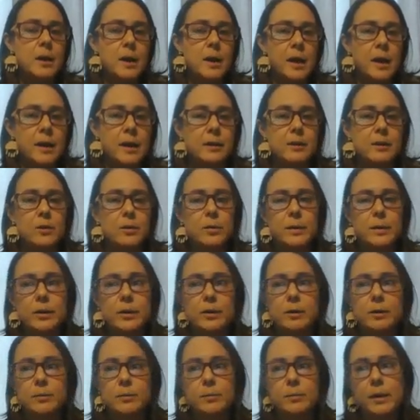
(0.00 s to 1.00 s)
I know
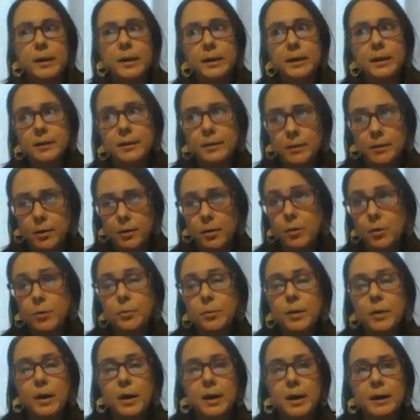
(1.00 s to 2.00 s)
here at my
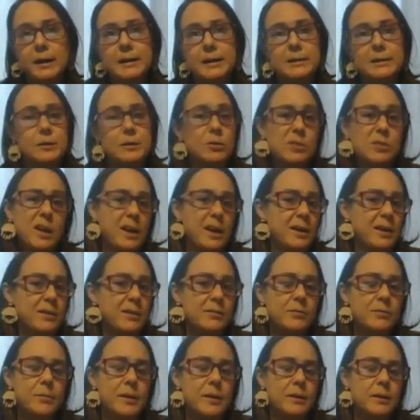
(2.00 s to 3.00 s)
home, I don't have
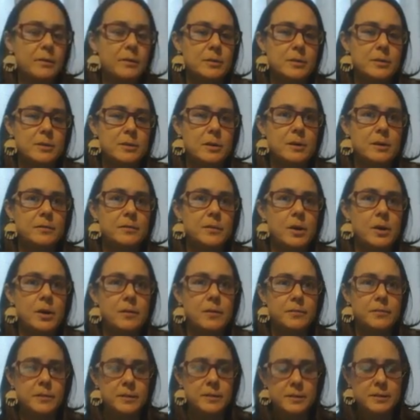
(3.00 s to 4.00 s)
Microsoft
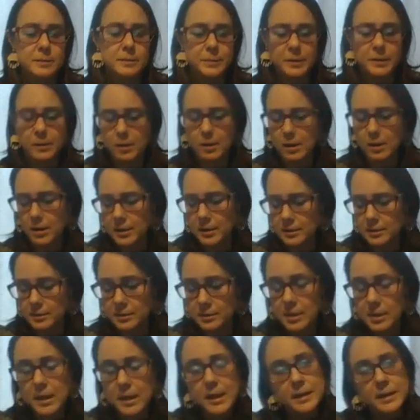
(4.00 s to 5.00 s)
Office because it's
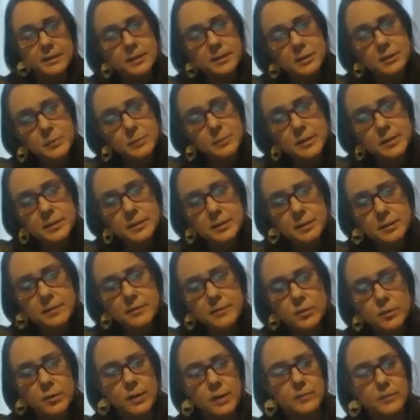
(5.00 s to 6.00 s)
expensive.
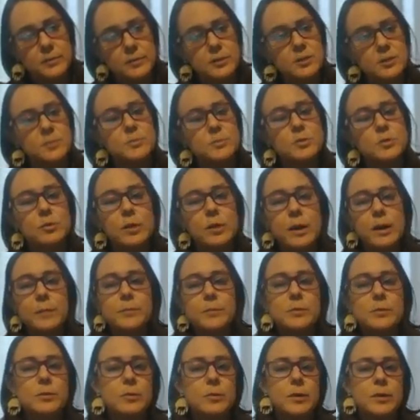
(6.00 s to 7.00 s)
You have to subscribe
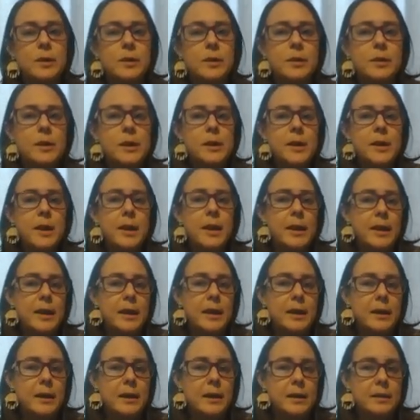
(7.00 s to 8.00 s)
to it.
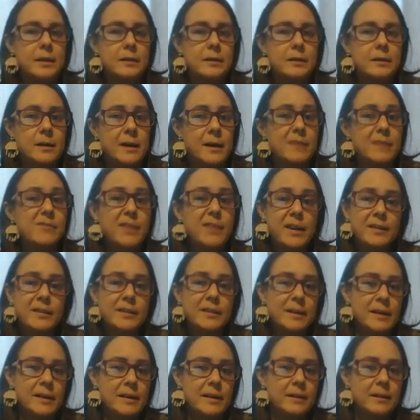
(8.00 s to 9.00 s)
And I find
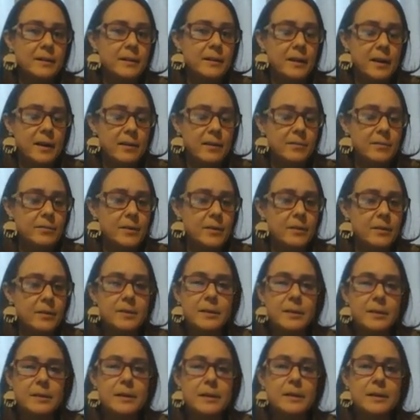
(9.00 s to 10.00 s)
that I have
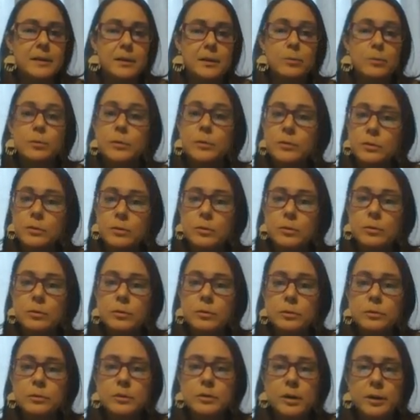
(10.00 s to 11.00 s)
everything I need with
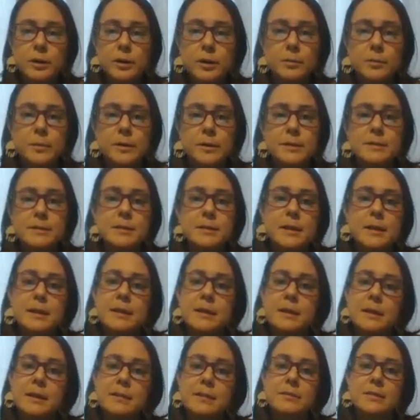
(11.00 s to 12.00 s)
Google Documents. I
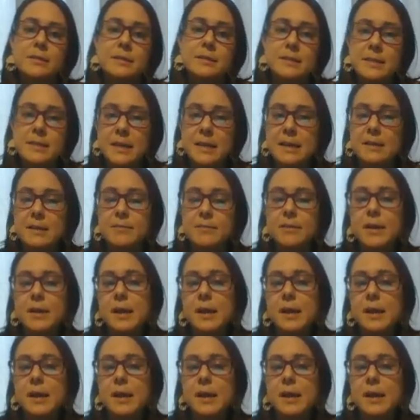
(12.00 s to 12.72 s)
can even save